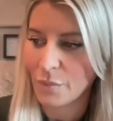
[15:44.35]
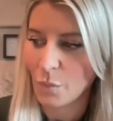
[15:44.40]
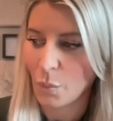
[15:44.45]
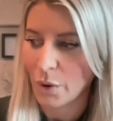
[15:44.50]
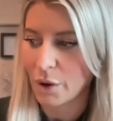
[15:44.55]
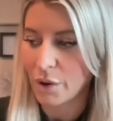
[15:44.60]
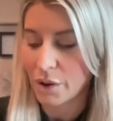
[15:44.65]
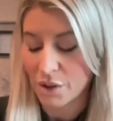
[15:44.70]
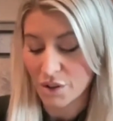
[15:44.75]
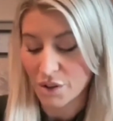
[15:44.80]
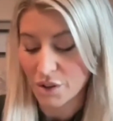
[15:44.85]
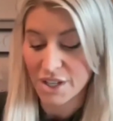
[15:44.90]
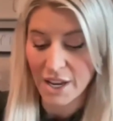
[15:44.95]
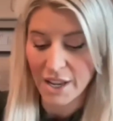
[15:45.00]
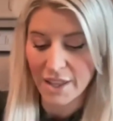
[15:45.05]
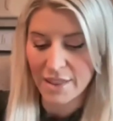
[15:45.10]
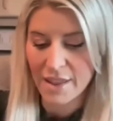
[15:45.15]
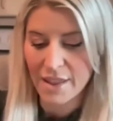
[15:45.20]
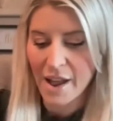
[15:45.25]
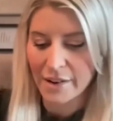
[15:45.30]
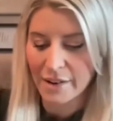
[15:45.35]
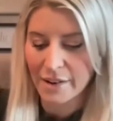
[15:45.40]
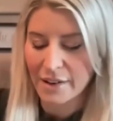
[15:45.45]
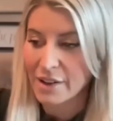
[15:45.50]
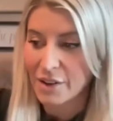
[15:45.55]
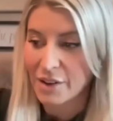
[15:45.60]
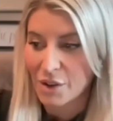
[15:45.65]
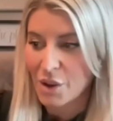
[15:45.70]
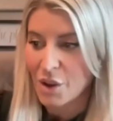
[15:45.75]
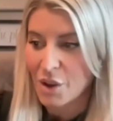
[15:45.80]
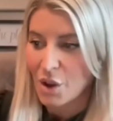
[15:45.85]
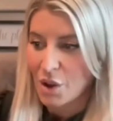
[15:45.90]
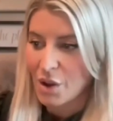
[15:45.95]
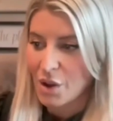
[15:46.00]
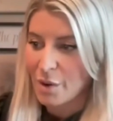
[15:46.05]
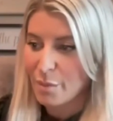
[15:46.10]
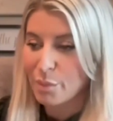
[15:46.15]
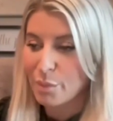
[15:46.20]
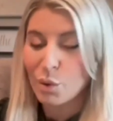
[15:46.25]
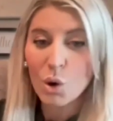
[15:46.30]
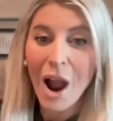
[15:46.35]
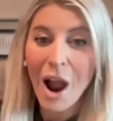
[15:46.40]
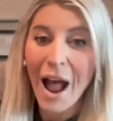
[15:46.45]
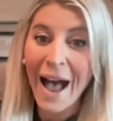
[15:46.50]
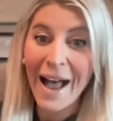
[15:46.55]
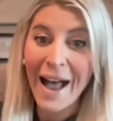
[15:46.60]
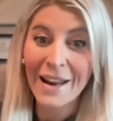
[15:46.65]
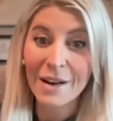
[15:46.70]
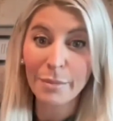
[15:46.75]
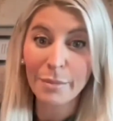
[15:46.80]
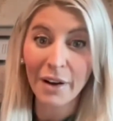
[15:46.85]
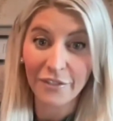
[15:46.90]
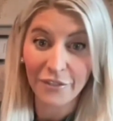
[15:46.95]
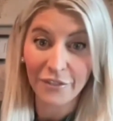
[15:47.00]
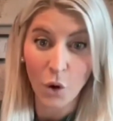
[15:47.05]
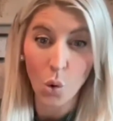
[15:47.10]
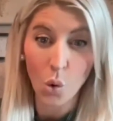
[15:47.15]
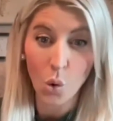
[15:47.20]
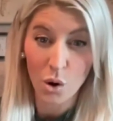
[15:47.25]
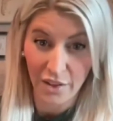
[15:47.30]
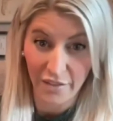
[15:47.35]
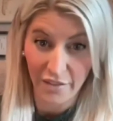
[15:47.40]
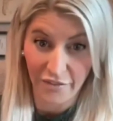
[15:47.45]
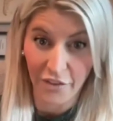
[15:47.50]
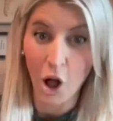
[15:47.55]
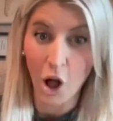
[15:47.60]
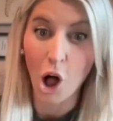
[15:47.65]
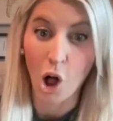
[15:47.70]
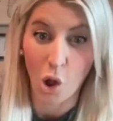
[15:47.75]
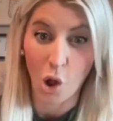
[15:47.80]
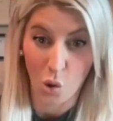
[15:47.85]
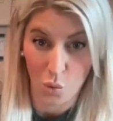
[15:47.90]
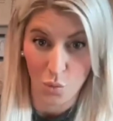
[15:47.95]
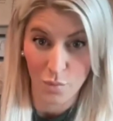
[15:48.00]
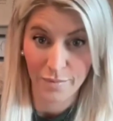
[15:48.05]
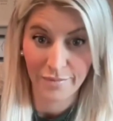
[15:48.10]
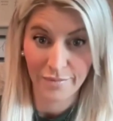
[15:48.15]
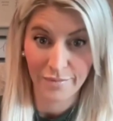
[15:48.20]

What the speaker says: Well, understand that pride before the fall.